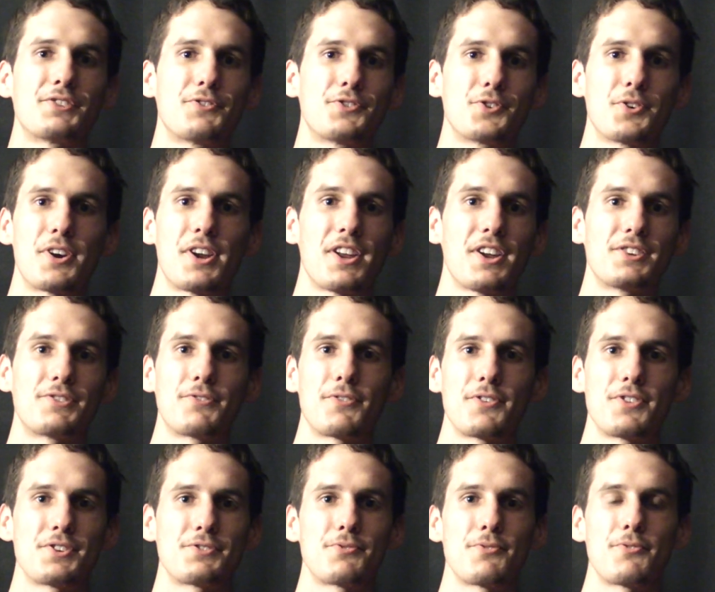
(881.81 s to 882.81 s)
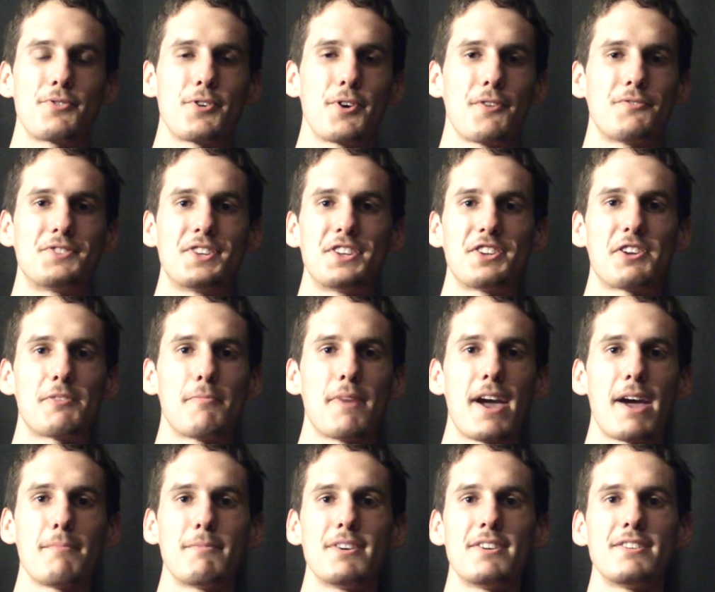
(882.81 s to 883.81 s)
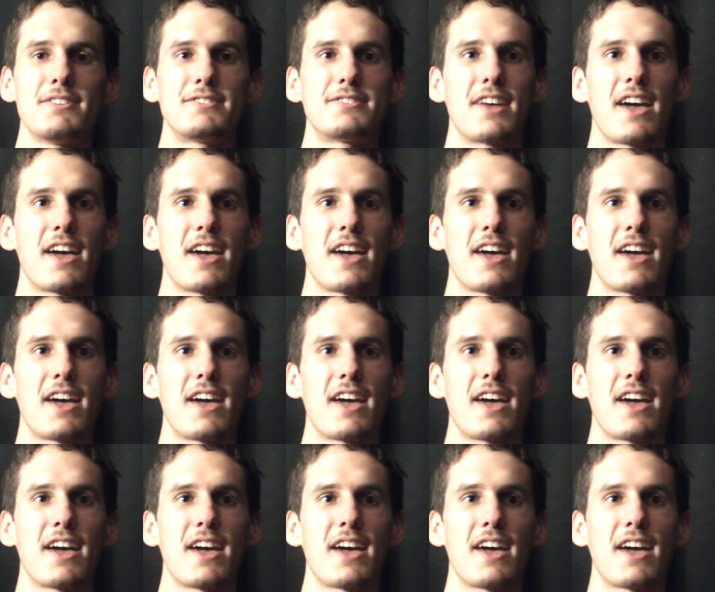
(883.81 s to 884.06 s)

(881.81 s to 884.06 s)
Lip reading: for joining us for this review of 10 Commandments,